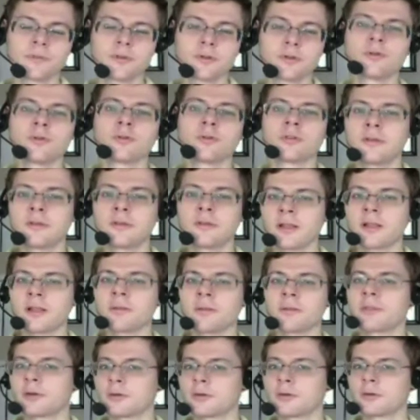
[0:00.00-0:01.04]
to
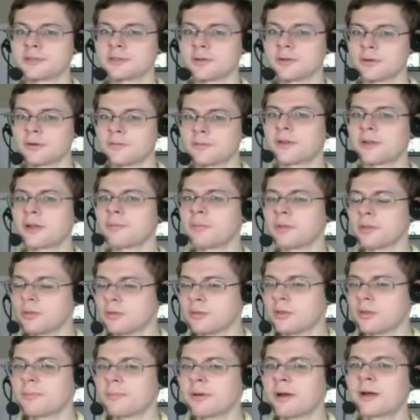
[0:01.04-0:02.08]
develop those sort of
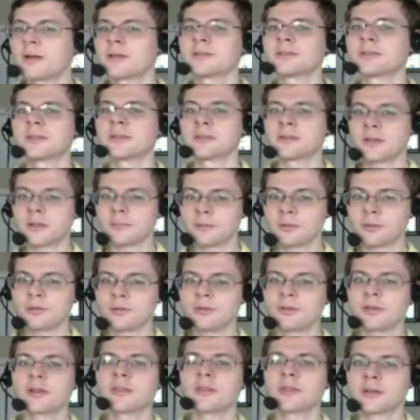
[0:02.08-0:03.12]
community bonds and
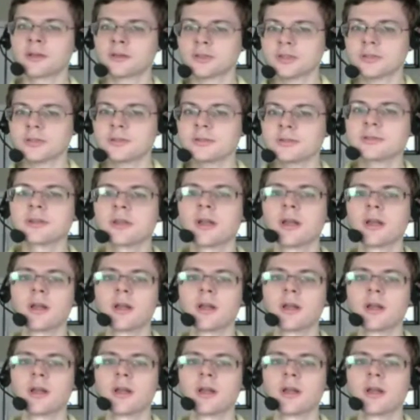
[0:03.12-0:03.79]
community connections